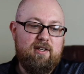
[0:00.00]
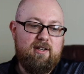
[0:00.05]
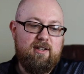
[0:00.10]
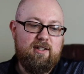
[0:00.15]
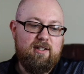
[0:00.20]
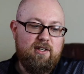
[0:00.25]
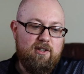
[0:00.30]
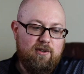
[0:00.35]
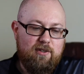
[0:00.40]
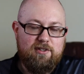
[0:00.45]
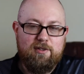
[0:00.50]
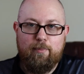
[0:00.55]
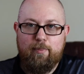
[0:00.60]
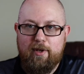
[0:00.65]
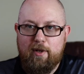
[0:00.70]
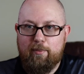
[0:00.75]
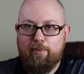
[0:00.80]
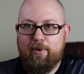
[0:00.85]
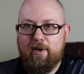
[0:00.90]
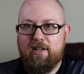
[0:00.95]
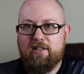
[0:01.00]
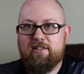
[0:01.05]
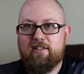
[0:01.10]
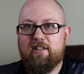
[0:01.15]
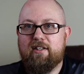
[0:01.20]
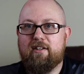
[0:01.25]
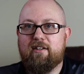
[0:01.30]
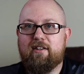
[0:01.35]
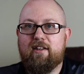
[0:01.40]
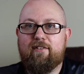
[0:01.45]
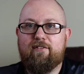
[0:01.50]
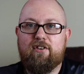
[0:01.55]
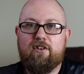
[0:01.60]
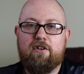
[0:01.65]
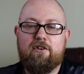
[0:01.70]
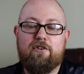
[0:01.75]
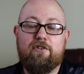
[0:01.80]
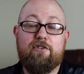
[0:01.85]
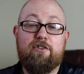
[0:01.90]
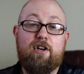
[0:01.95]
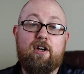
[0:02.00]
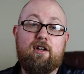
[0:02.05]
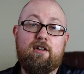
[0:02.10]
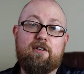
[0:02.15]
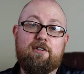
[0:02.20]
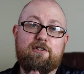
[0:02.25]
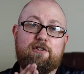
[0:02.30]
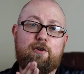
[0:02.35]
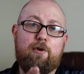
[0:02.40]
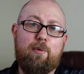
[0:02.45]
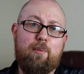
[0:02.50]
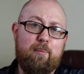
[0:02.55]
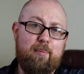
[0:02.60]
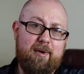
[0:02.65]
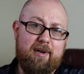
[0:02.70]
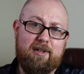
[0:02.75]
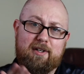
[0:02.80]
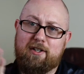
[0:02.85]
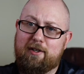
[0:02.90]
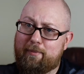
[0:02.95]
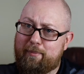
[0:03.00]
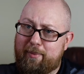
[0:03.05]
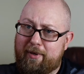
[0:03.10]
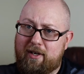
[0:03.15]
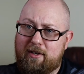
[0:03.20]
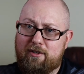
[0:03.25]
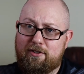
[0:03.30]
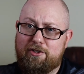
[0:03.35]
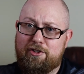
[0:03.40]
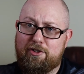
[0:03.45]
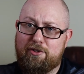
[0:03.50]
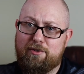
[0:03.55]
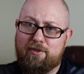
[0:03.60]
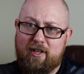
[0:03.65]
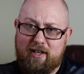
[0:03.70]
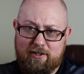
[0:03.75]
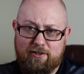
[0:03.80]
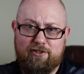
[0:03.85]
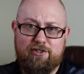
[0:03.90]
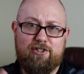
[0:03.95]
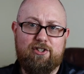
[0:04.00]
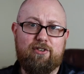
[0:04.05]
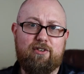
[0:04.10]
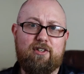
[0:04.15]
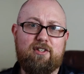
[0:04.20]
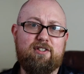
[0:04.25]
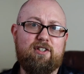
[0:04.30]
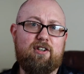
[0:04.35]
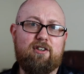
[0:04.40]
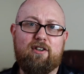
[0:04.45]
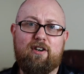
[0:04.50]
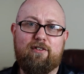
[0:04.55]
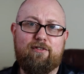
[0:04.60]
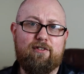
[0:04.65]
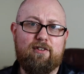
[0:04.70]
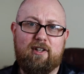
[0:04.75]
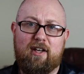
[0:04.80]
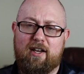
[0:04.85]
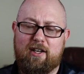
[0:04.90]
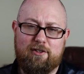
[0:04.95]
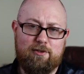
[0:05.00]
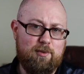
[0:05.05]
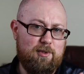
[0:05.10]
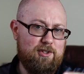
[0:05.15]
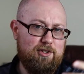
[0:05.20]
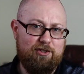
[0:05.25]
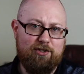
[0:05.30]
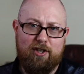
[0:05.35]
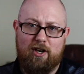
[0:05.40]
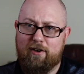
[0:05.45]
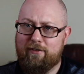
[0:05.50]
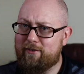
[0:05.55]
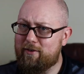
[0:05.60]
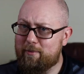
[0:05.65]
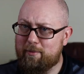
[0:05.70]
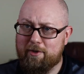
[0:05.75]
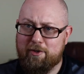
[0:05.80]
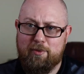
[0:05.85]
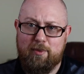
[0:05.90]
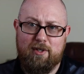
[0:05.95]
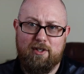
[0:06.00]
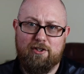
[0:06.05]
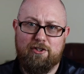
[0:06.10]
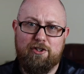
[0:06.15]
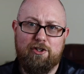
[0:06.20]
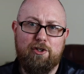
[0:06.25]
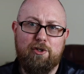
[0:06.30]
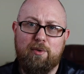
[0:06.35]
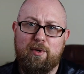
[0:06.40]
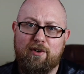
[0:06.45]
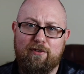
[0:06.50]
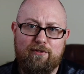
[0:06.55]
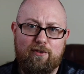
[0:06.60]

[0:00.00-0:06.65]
you know, it's a bit pricey at $1,100, but compared to L series RF glass, which is often between $2,000 and